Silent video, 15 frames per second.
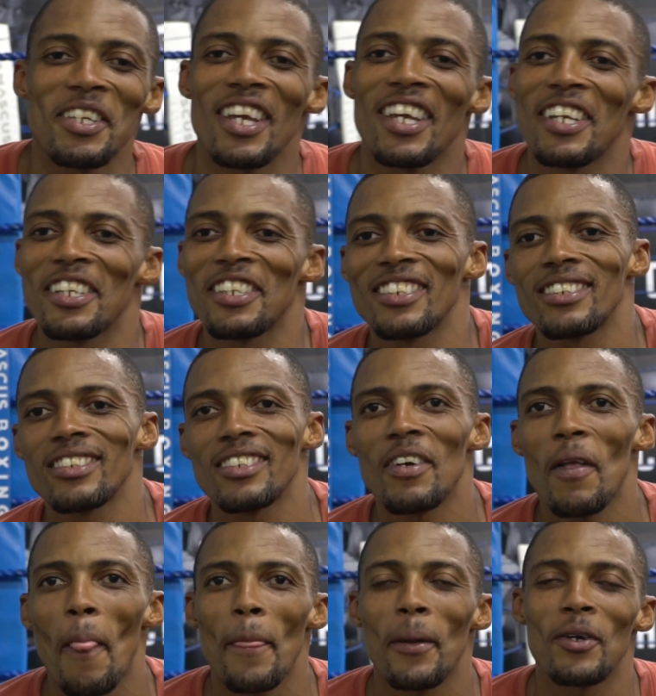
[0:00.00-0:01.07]
Hayden,
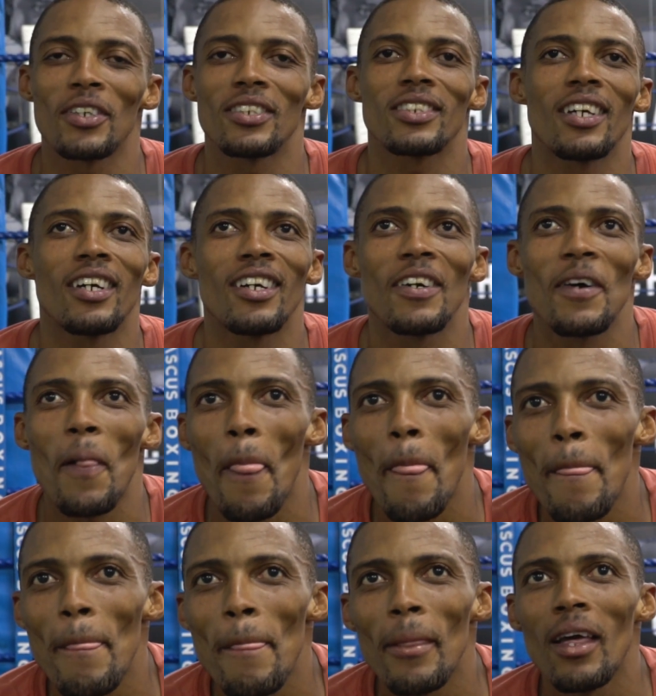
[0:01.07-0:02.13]
because I'll
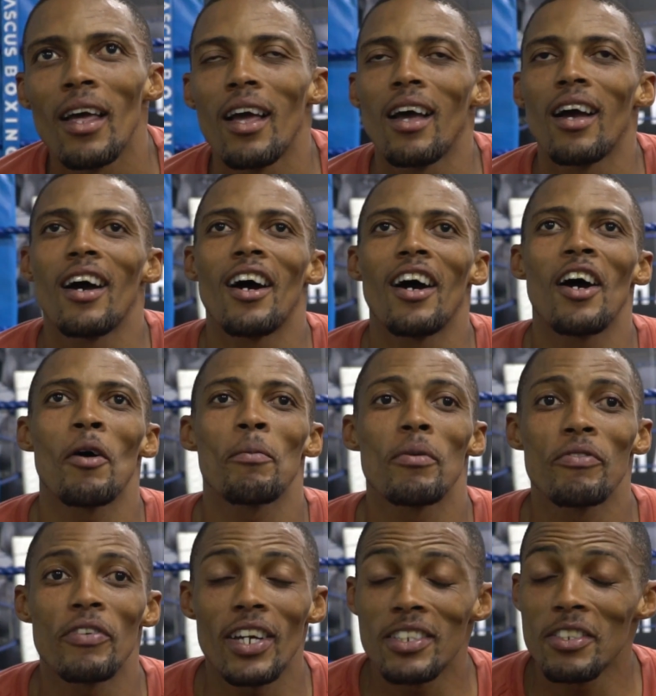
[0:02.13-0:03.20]
be
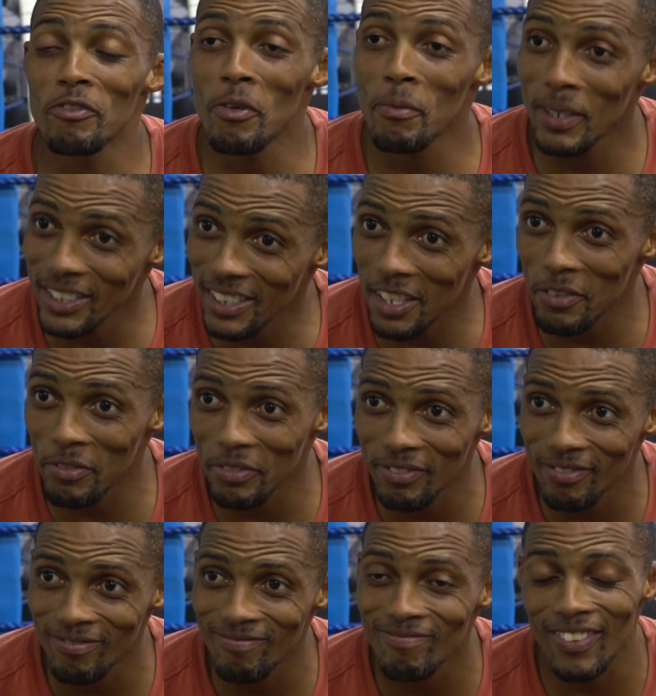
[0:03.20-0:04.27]
fighting for myself,
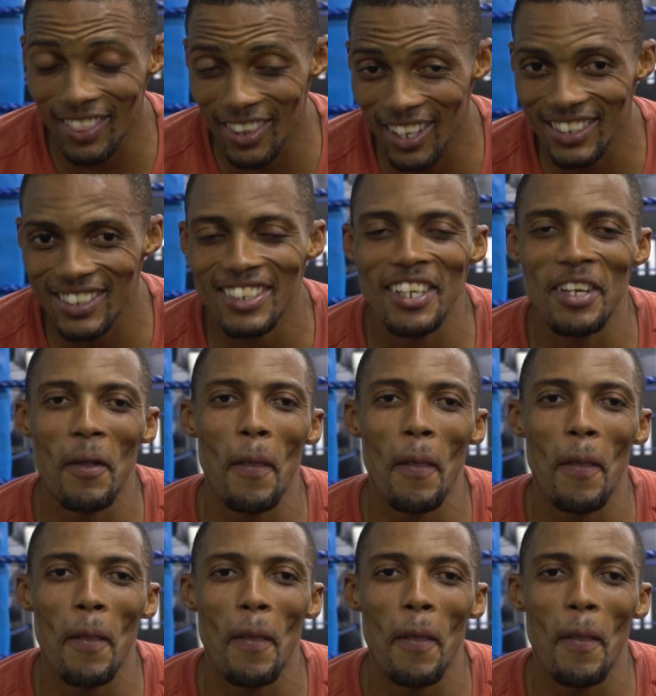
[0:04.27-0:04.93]
thanks there,